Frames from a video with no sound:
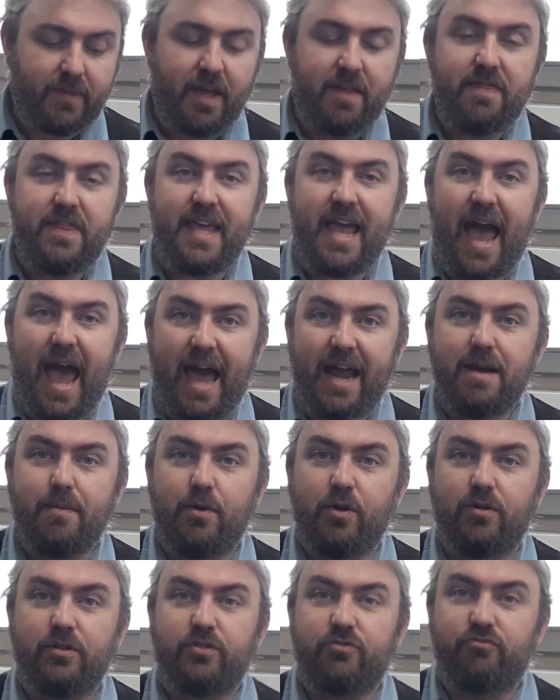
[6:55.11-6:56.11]
The
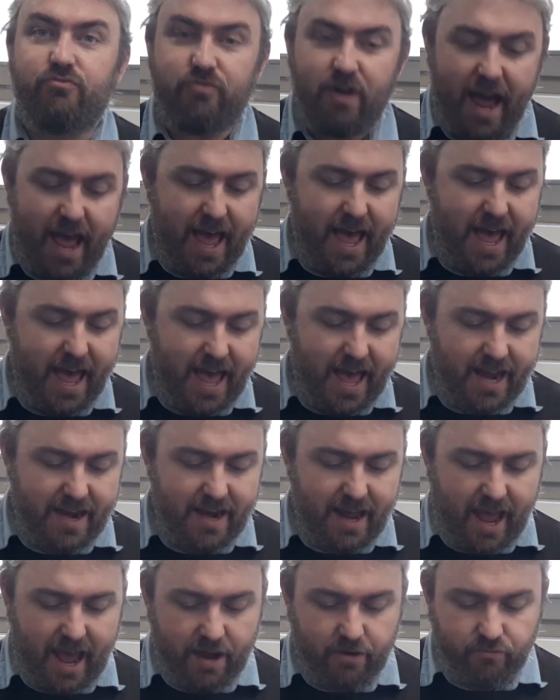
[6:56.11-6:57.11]
animals ran
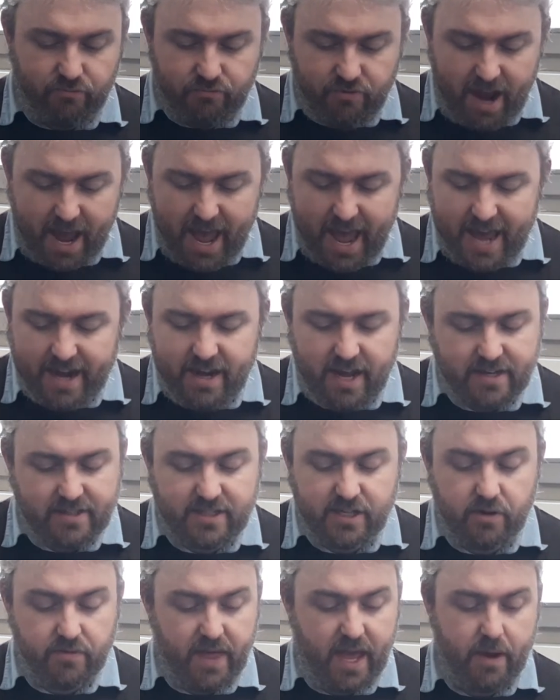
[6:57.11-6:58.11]
and ran
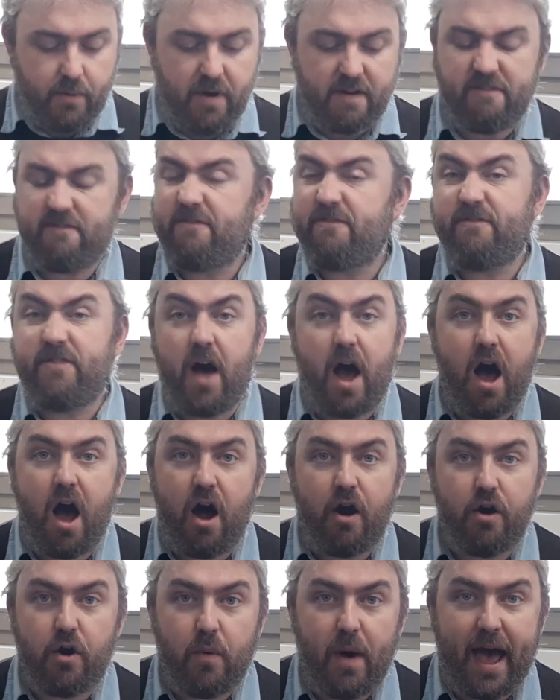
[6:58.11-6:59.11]
until they were
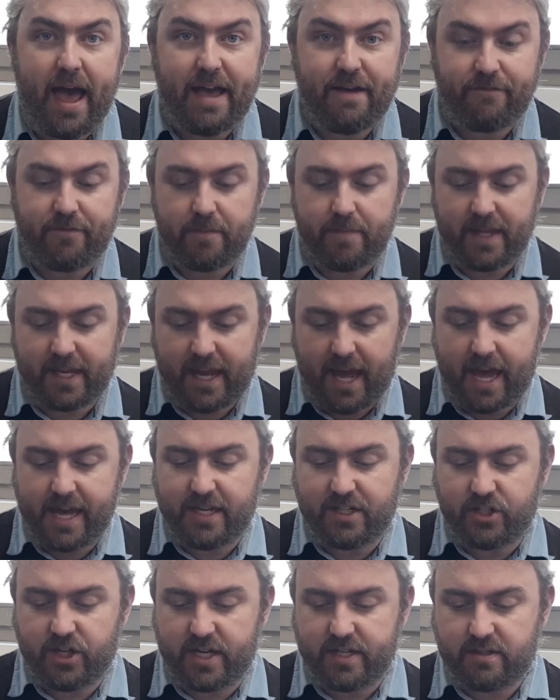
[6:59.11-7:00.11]
far away from the
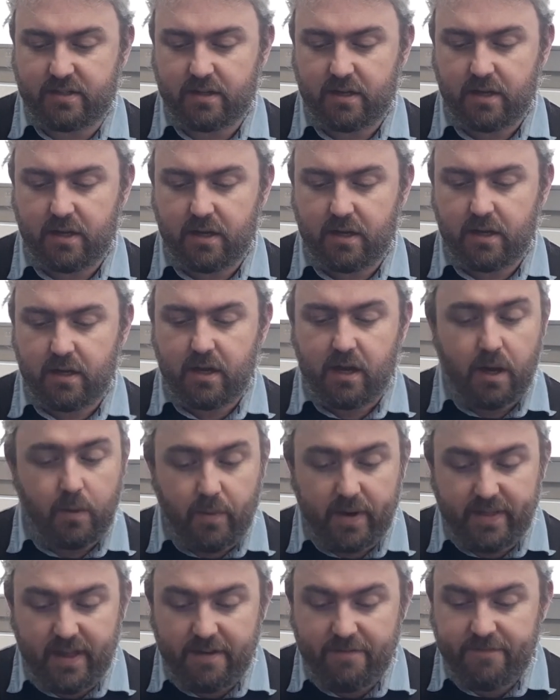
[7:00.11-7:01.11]
cages.
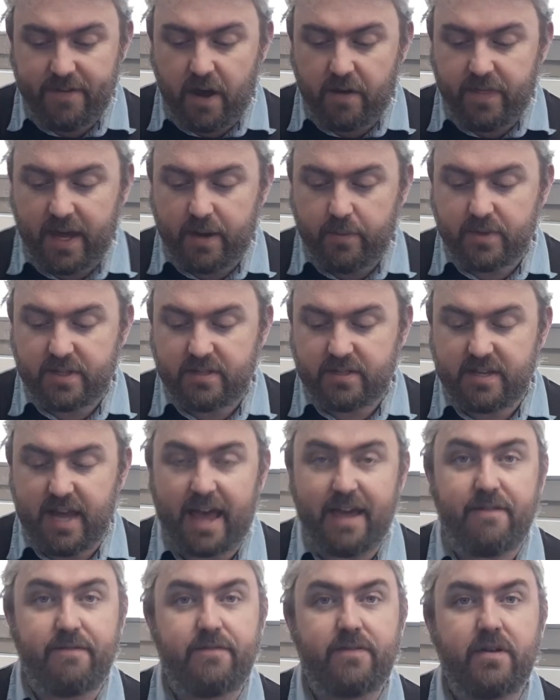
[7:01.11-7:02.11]
When they felt were
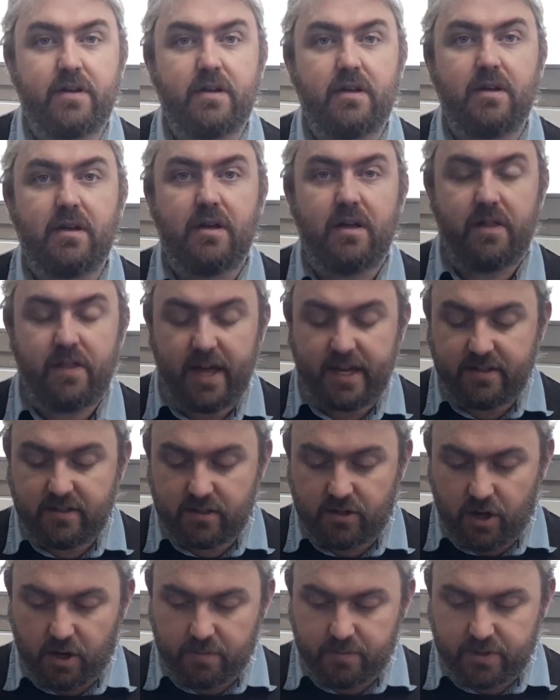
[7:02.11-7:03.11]
safe, they
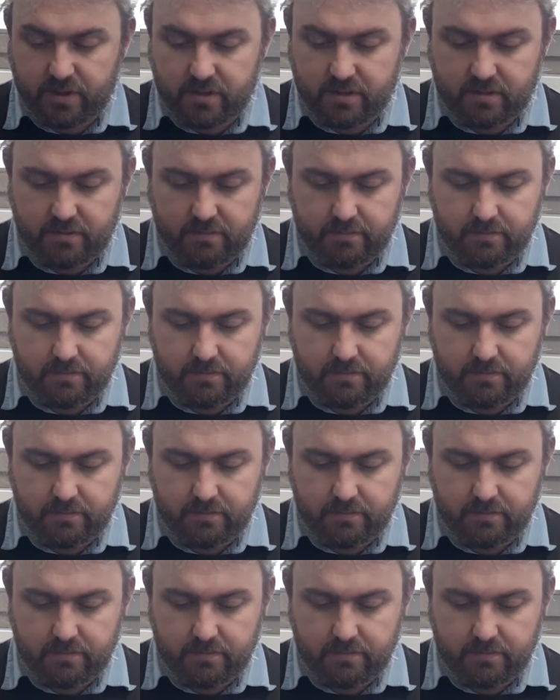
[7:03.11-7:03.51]
stopped.